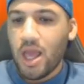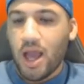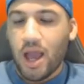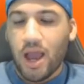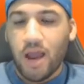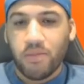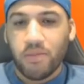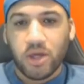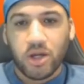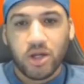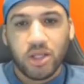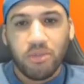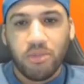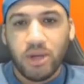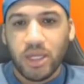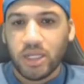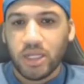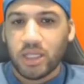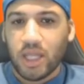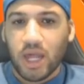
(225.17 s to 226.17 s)
They're going to
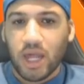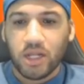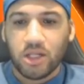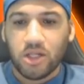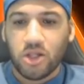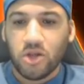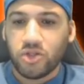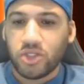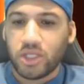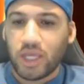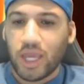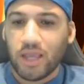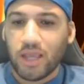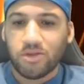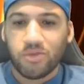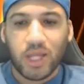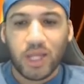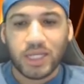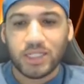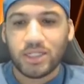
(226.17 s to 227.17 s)
be in a lot of close games.
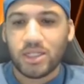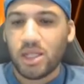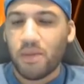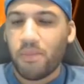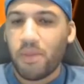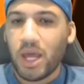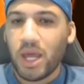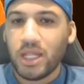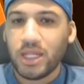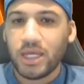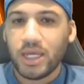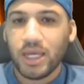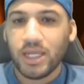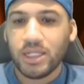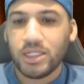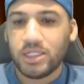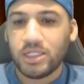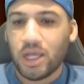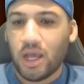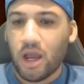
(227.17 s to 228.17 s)
But like I said, the
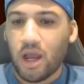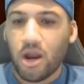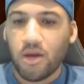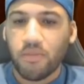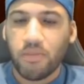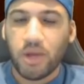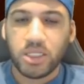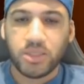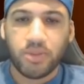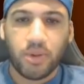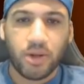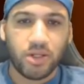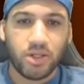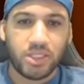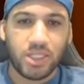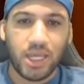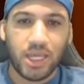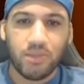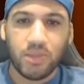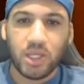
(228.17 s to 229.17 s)
Pelicans are a much better
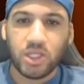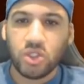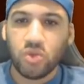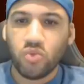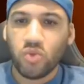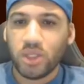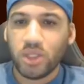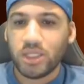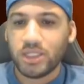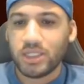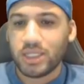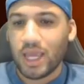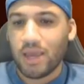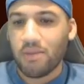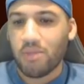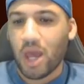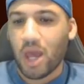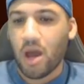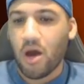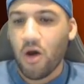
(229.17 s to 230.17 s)
team. They should win this
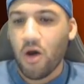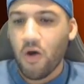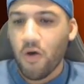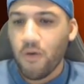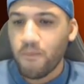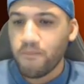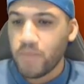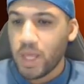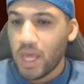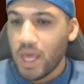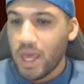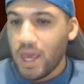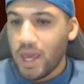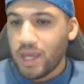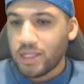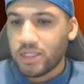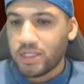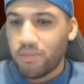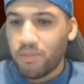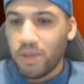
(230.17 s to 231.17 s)
game at home.
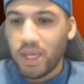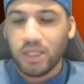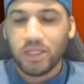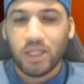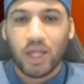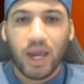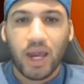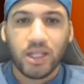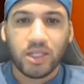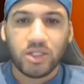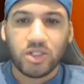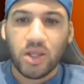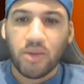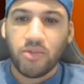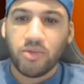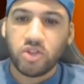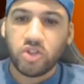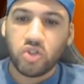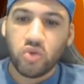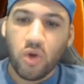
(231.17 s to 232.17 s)
It's a big line. It's
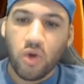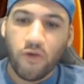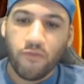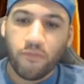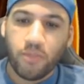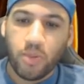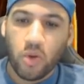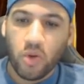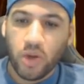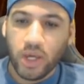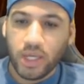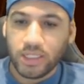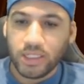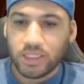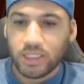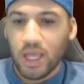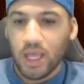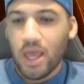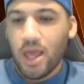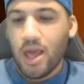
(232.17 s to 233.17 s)
almost 12
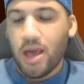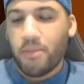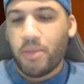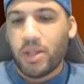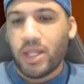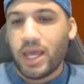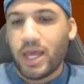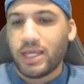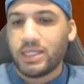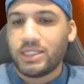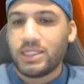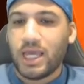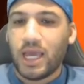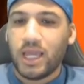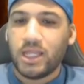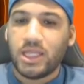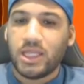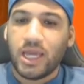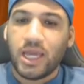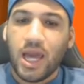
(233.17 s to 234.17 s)
points. But like I
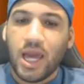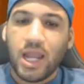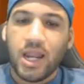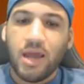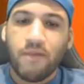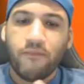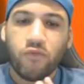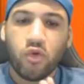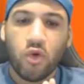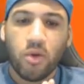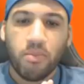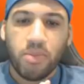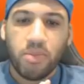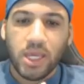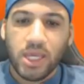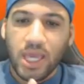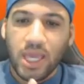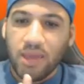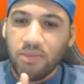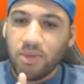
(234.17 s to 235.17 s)
said, they got up for a
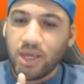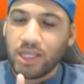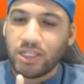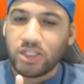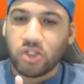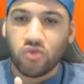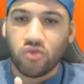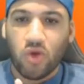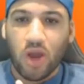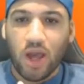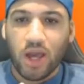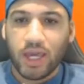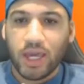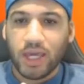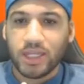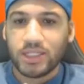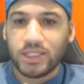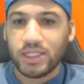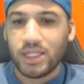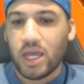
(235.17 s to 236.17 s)
big game against the
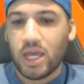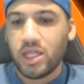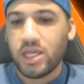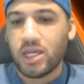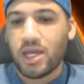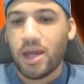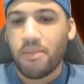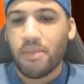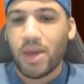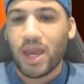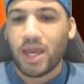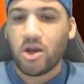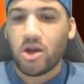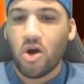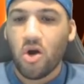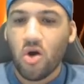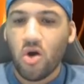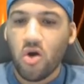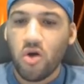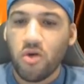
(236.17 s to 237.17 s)
Rockets. Now they come back
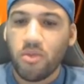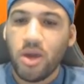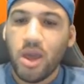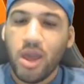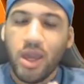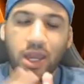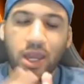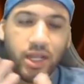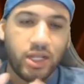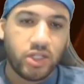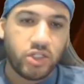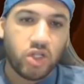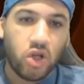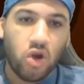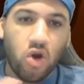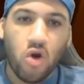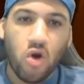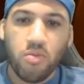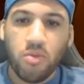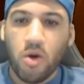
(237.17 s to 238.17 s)
home. It is their
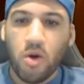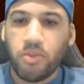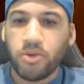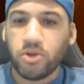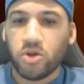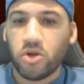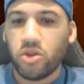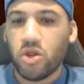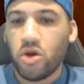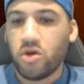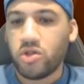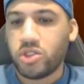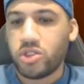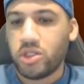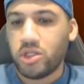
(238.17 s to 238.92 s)
home opener, though.